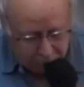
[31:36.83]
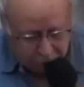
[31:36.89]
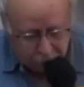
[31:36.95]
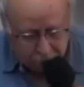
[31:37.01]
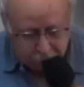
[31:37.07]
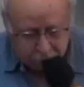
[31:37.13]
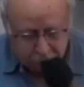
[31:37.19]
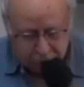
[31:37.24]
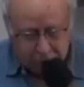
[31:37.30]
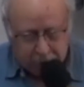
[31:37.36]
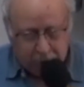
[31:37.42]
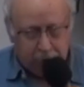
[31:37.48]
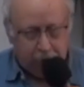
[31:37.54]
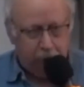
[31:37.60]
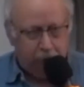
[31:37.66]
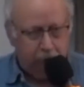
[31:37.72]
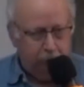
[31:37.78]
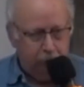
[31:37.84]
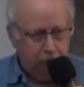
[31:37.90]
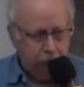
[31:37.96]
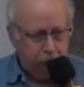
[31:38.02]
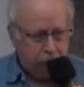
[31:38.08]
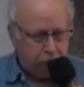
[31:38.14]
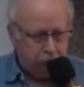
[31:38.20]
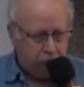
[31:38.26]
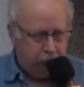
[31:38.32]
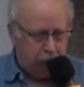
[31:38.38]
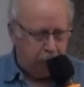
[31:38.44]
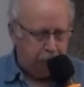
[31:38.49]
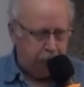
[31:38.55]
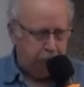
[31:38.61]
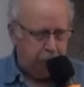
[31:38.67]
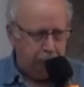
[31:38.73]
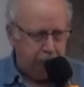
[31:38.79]
Spirit
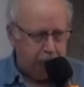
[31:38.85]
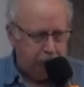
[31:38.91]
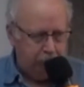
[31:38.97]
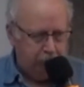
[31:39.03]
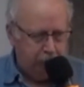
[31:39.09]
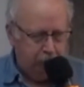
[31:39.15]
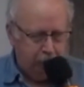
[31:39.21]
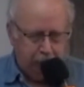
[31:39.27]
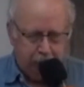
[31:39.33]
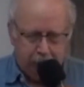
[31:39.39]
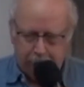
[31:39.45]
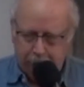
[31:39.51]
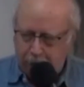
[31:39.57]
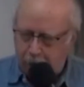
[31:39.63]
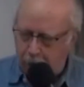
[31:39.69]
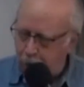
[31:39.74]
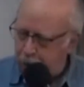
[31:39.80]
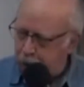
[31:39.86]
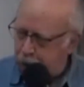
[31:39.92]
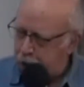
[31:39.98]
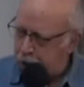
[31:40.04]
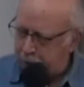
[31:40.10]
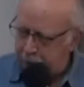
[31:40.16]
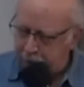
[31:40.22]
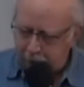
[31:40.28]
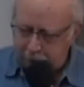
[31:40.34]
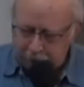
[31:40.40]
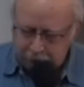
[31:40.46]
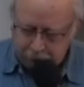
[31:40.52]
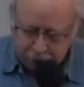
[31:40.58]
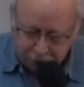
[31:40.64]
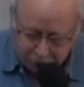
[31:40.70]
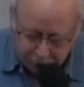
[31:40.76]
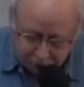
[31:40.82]
stopped me, and the Holy Spirit
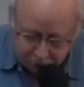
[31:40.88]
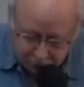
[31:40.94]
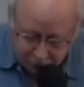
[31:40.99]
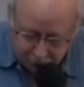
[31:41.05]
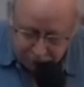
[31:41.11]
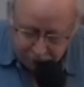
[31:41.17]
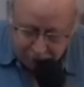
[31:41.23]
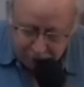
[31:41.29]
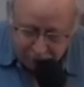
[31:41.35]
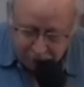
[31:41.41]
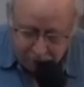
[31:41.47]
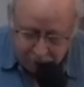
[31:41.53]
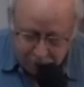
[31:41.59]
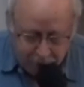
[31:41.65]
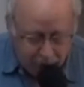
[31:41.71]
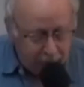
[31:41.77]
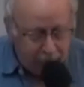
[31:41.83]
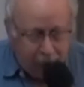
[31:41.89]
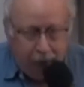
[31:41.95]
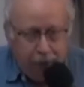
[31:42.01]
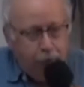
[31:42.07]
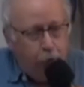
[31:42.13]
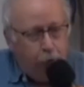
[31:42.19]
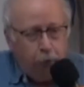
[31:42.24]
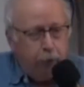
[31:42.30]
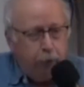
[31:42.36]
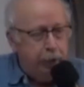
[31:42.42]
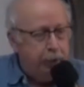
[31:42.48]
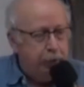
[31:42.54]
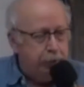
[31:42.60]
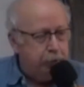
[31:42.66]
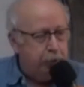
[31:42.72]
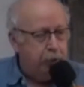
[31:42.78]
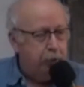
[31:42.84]
said, I've already
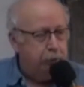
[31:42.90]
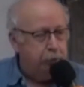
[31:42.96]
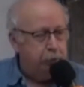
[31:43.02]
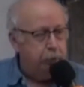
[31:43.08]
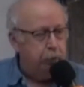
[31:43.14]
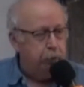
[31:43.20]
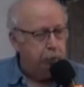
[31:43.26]
saved you.